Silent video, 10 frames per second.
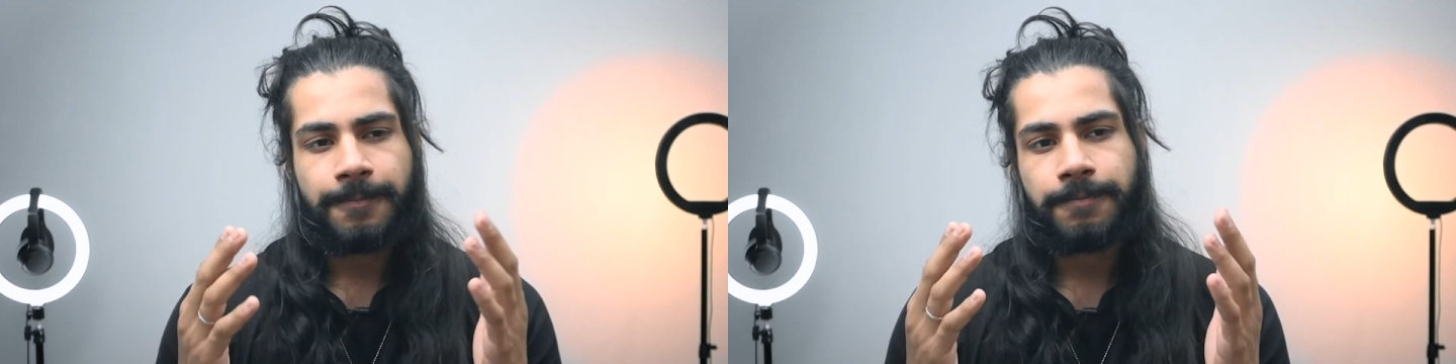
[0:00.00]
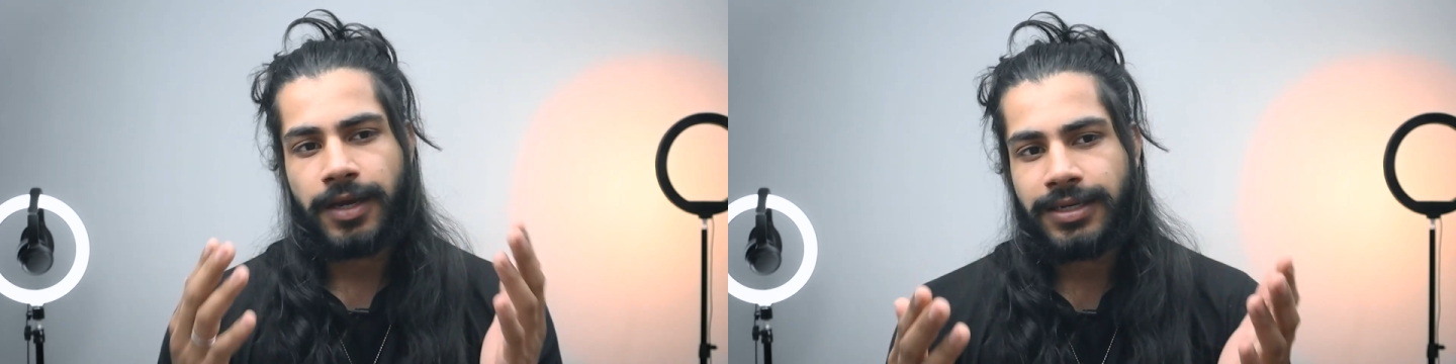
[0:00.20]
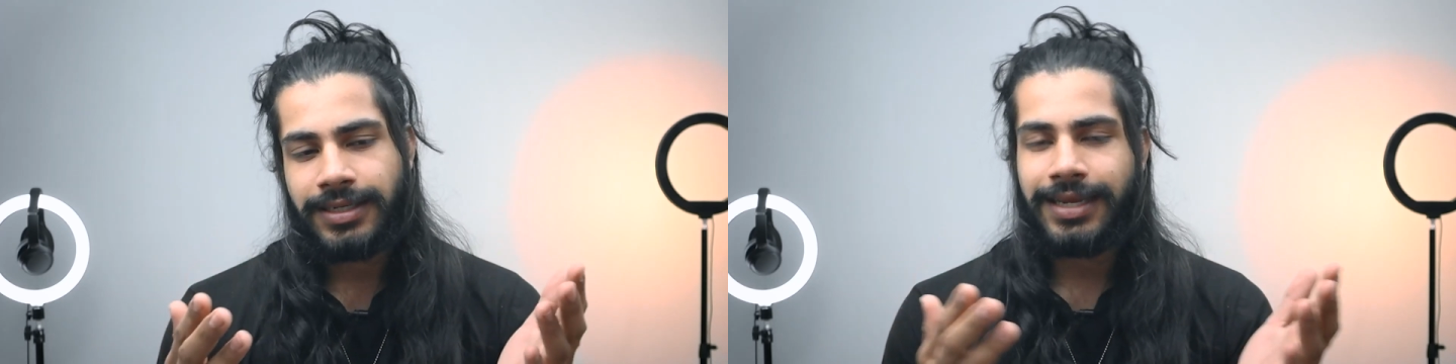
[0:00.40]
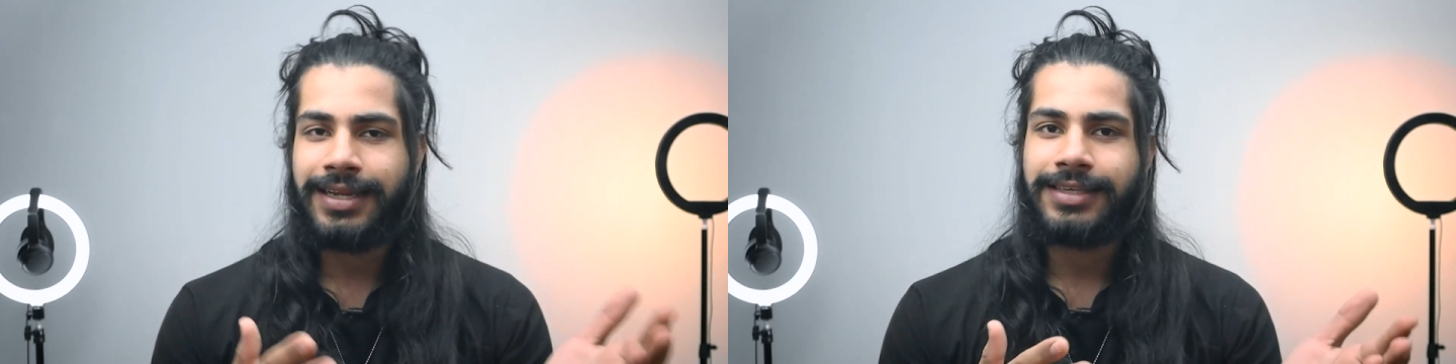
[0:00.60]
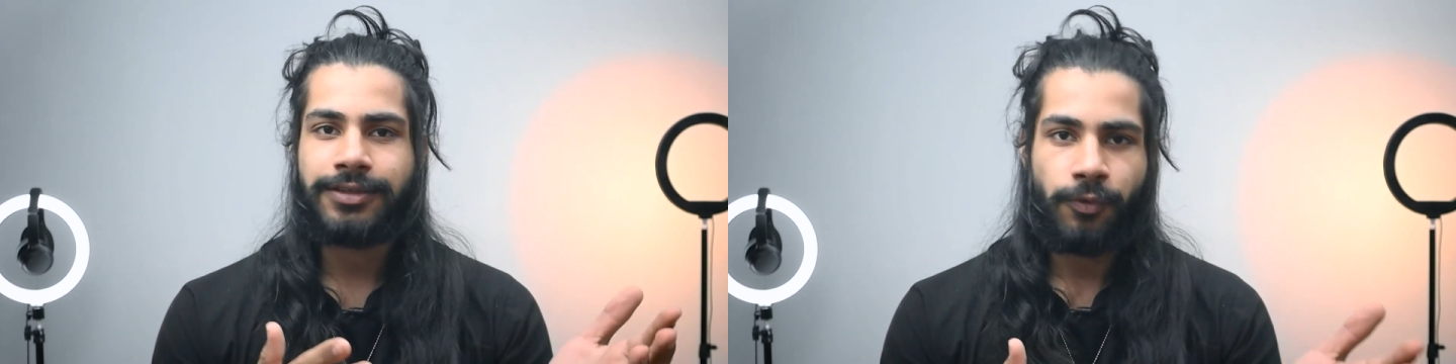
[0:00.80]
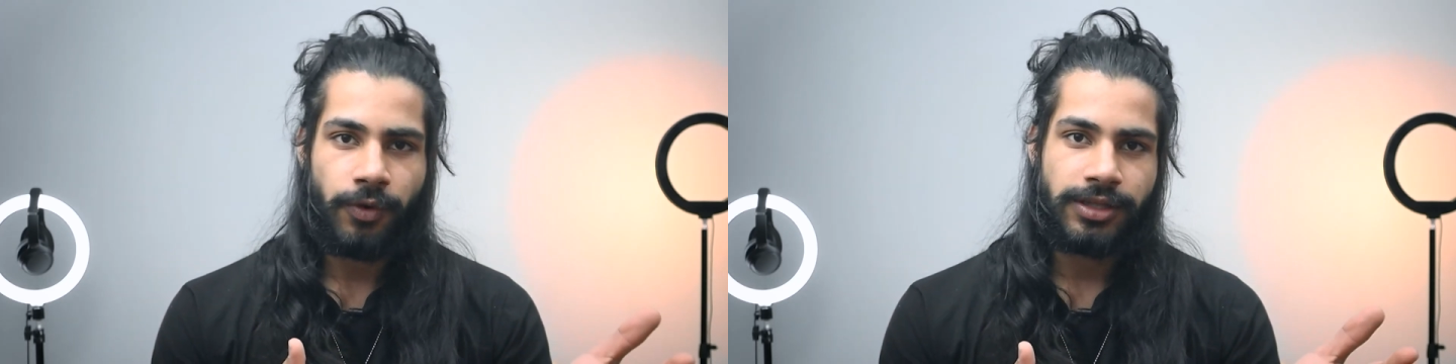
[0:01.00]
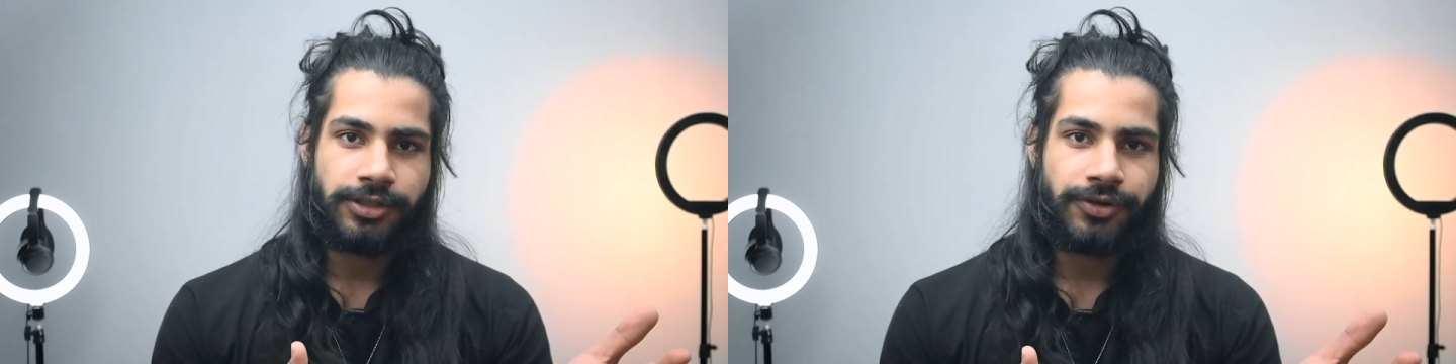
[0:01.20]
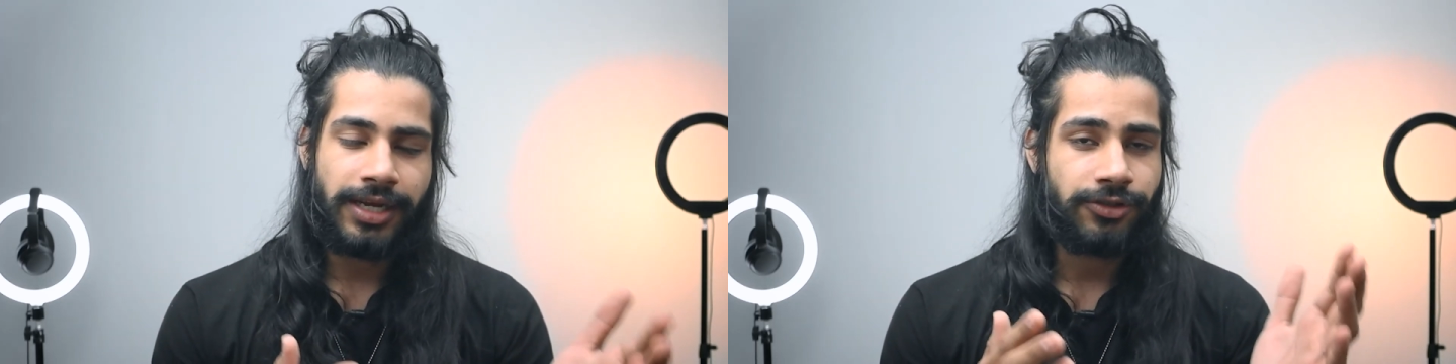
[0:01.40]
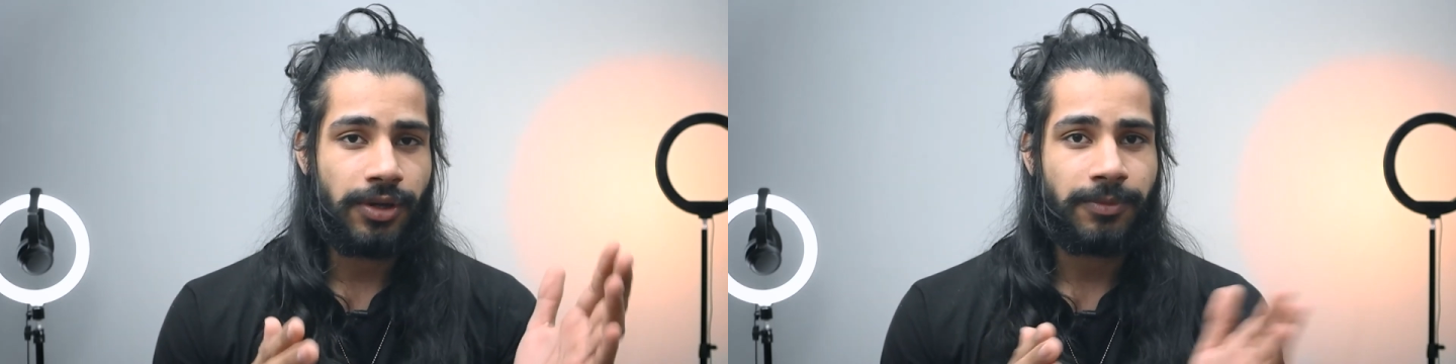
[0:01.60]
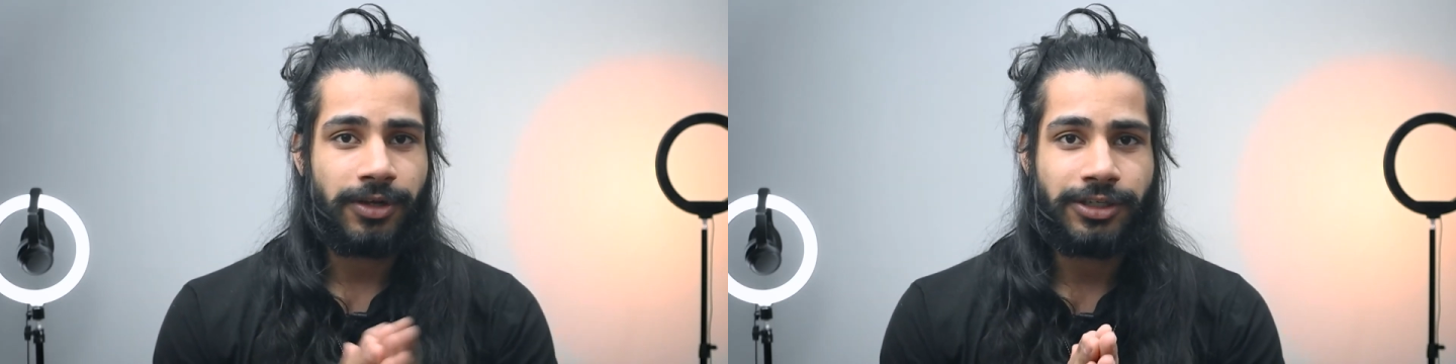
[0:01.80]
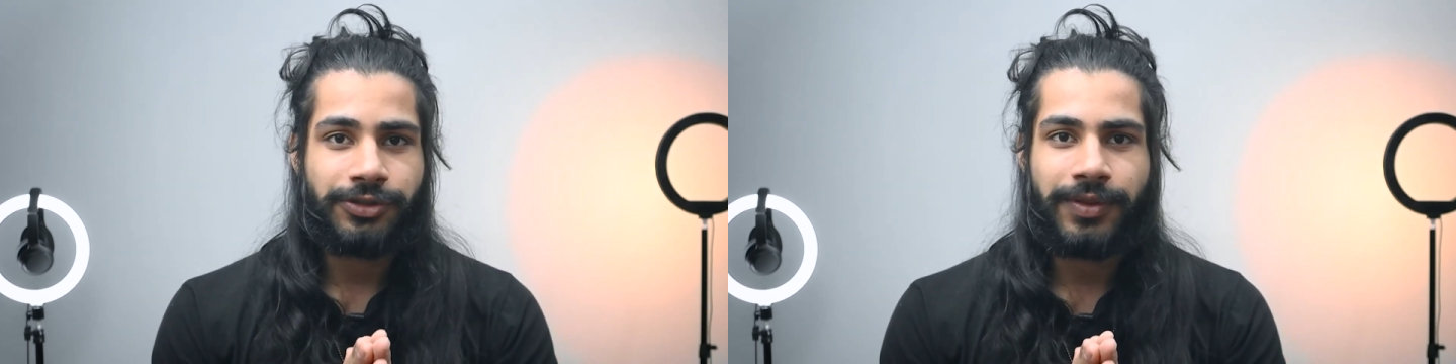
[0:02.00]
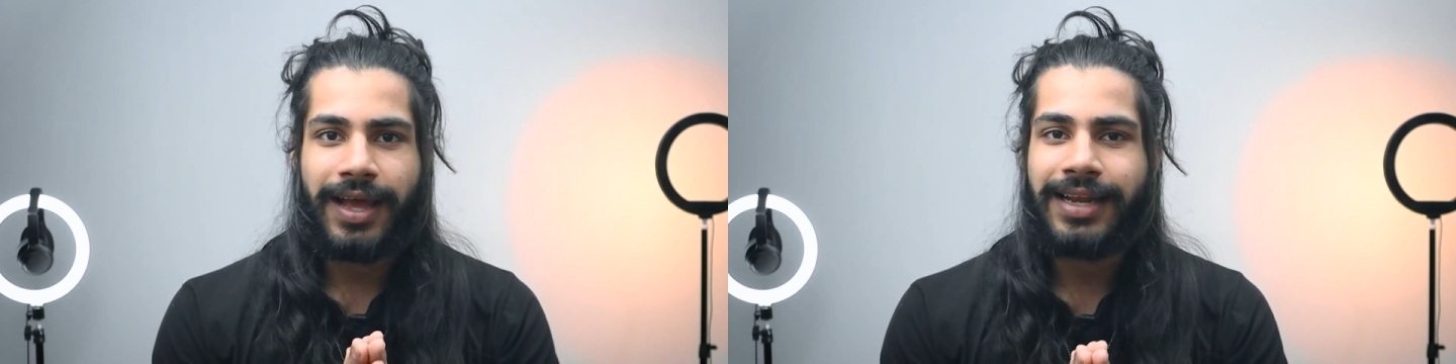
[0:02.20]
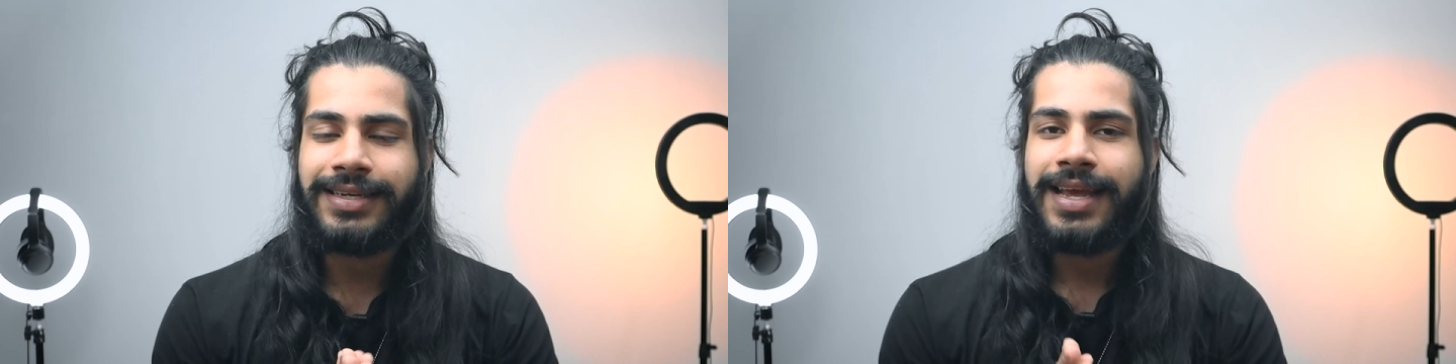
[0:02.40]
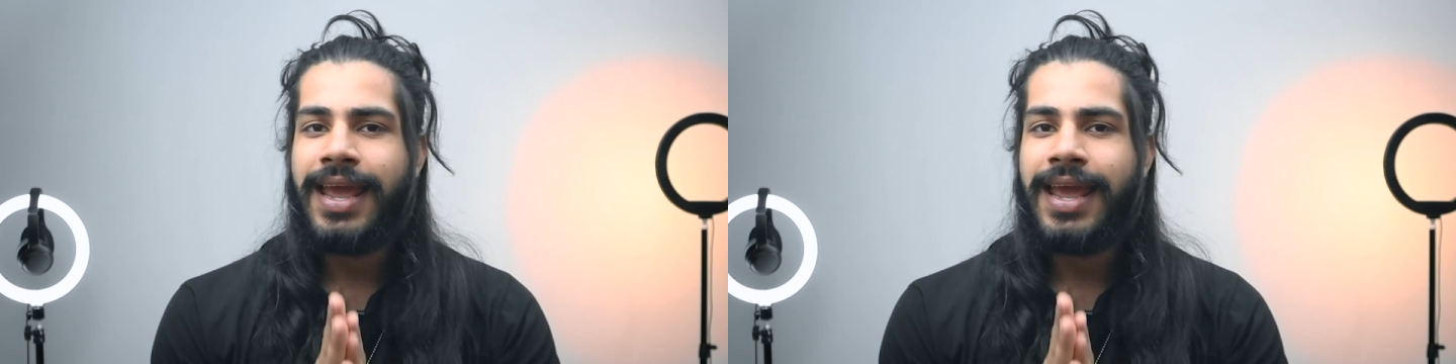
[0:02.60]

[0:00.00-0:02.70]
but it is worth a try. So I'm going to do that.